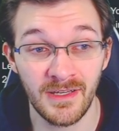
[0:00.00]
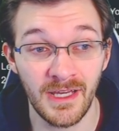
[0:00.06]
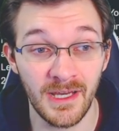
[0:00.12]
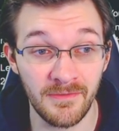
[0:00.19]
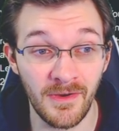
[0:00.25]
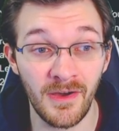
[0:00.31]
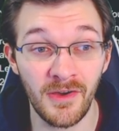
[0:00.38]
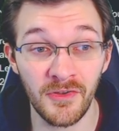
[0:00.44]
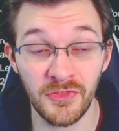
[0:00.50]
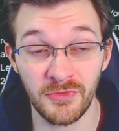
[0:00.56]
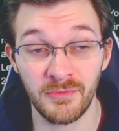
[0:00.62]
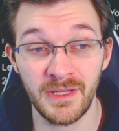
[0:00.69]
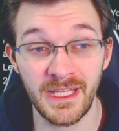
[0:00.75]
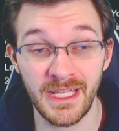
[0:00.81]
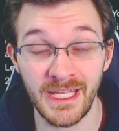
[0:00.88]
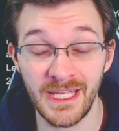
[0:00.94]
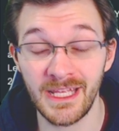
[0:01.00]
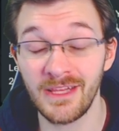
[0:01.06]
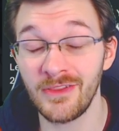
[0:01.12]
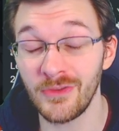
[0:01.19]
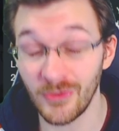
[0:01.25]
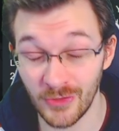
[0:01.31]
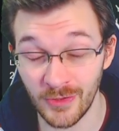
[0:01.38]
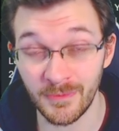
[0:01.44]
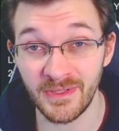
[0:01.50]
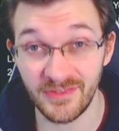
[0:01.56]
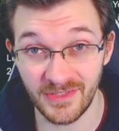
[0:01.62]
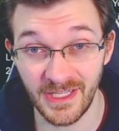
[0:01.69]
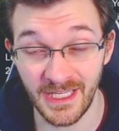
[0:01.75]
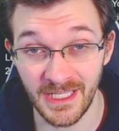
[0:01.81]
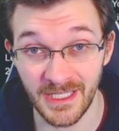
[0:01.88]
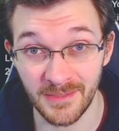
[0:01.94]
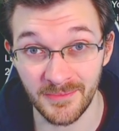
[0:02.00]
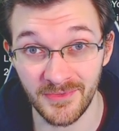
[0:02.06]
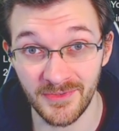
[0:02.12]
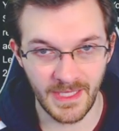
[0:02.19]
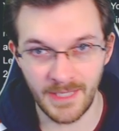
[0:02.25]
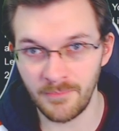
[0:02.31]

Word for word: of all three enormous games.